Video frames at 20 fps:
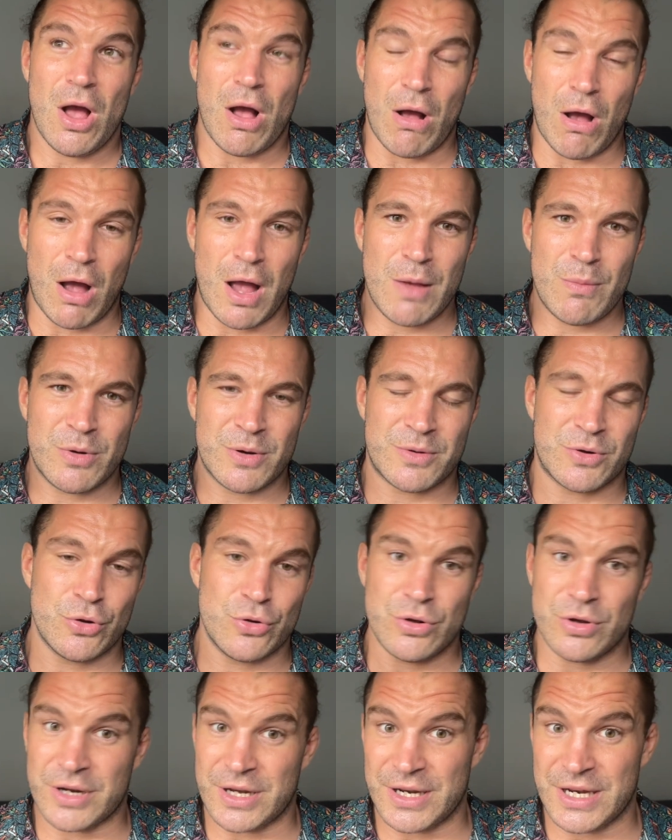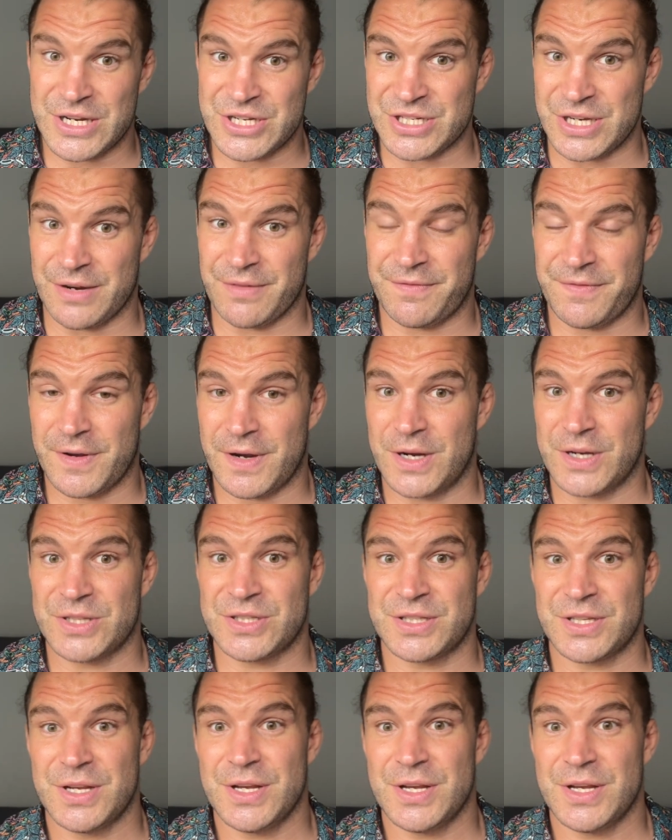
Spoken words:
I would do your conditioning first,